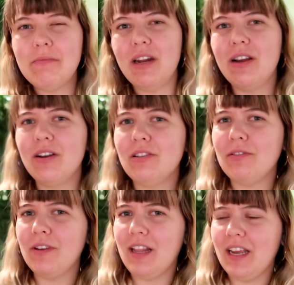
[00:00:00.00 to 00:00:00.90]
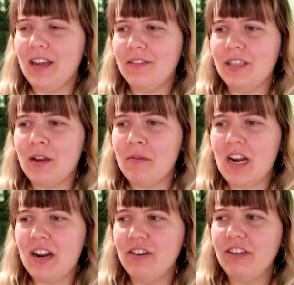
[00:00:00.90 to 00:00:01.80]
but I also feel like I have separate
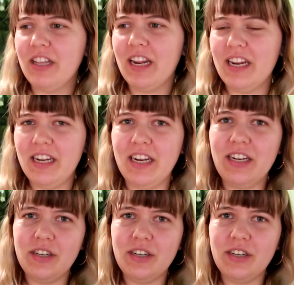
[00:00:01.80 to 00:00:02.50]
energy that I need